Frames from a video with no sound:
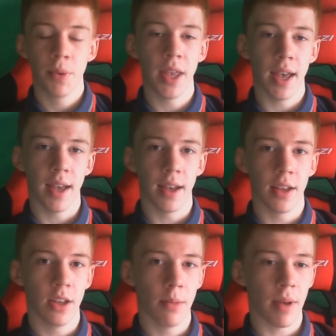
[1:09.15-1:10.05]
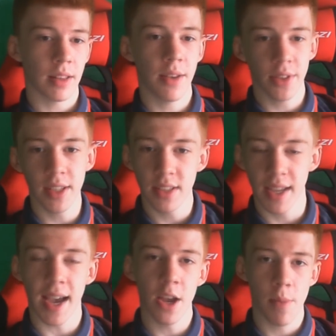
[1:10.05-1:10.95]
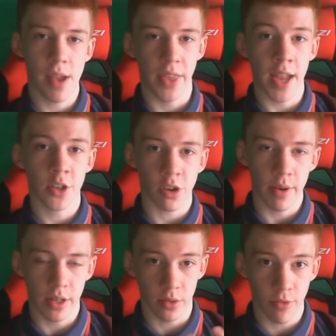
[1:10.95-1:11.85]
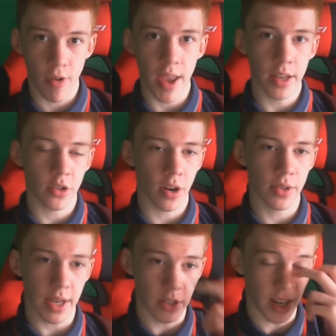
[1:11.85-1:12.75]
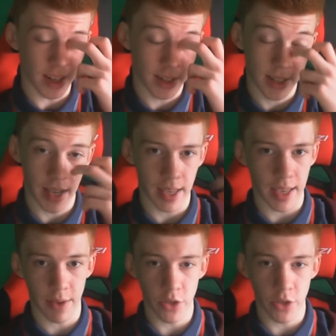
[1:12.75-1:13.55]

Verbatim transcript: But yeah, I'll leave a link to the guy who made the intro. He does free intros, as you can see.